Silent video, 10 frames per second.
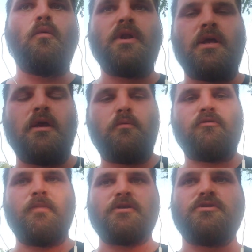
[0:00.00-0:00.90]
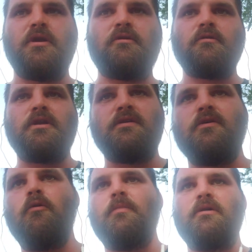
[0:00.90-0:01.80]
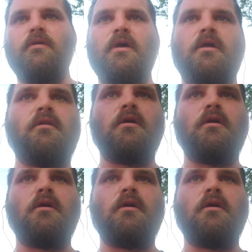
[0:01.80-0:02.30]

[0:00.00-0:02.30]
got with my trainer, he told me that